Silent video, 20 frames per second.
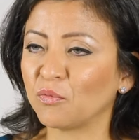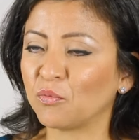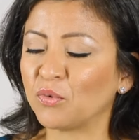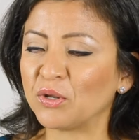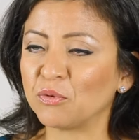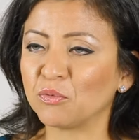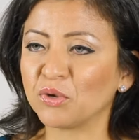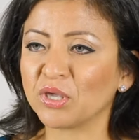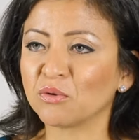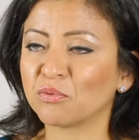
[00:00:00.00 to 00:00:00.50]

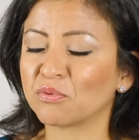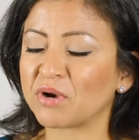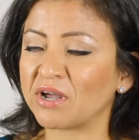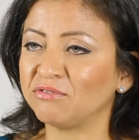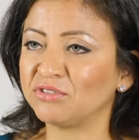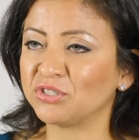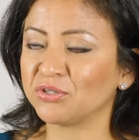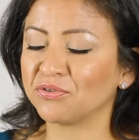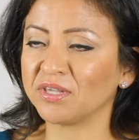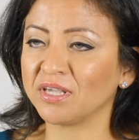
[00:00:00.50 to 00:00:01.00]
When we
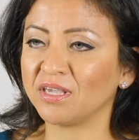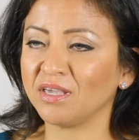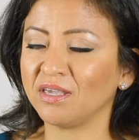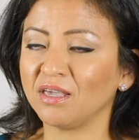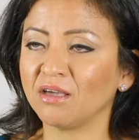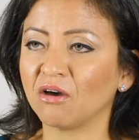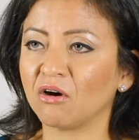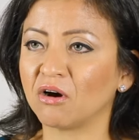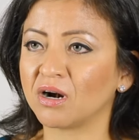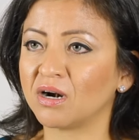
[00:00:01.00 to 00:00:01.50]
arrived to the
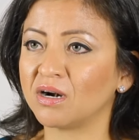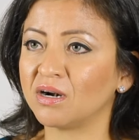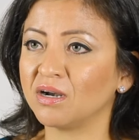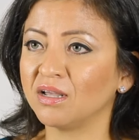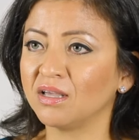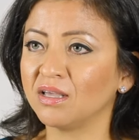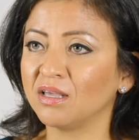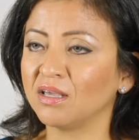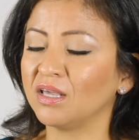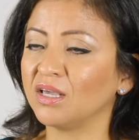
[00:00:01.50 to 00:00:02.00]
ER,
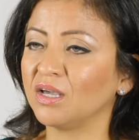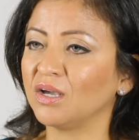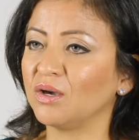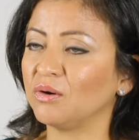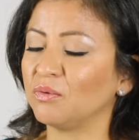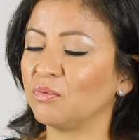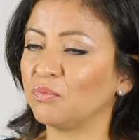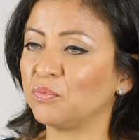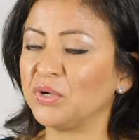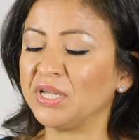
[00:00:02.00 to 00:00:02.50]

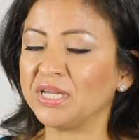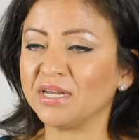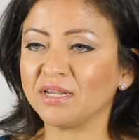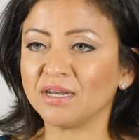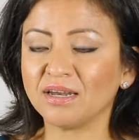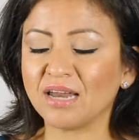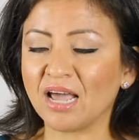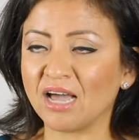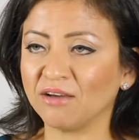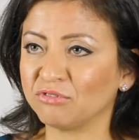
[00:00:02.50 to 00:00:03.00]
we
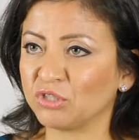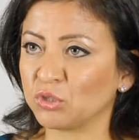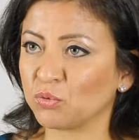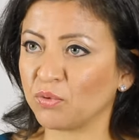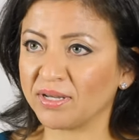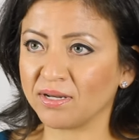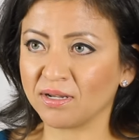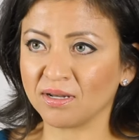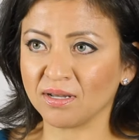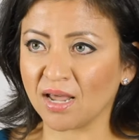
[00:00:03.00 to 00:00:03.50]
didn't have to
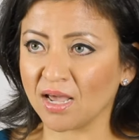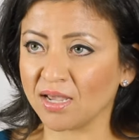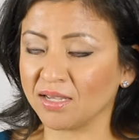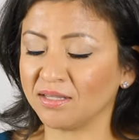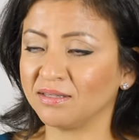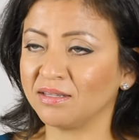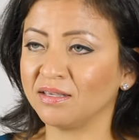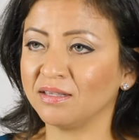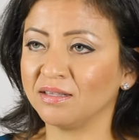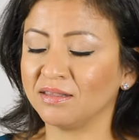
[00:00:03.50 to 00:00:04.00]
wait in
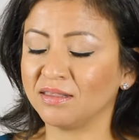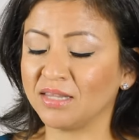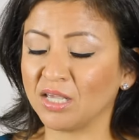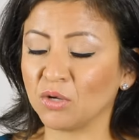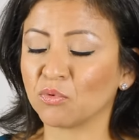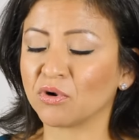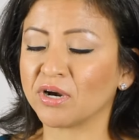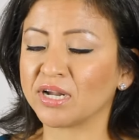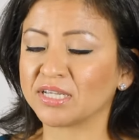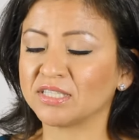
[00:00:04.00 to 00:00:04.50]
line. They were